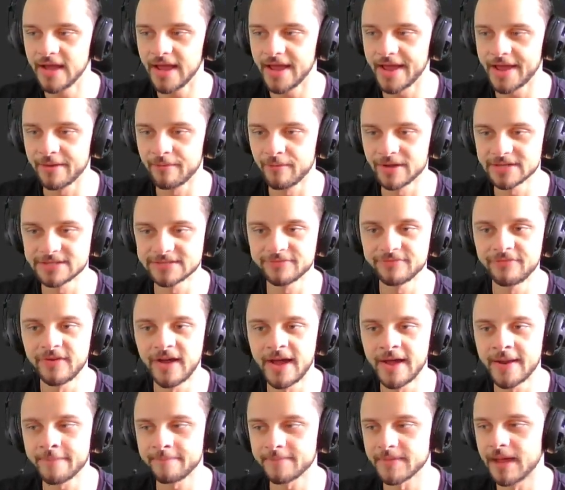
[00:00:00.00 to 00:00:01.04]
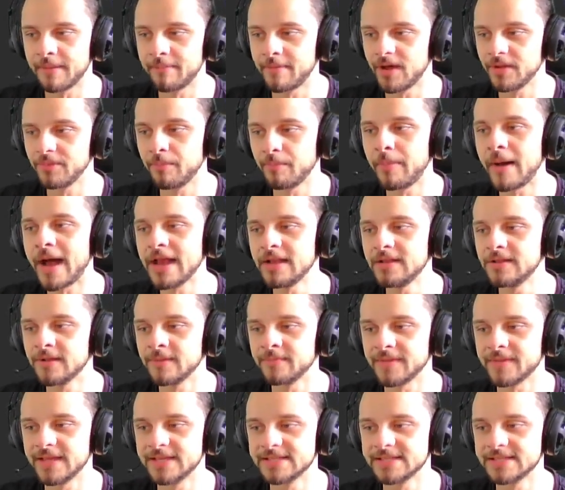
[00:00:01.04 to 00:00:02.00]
And what's fun about Python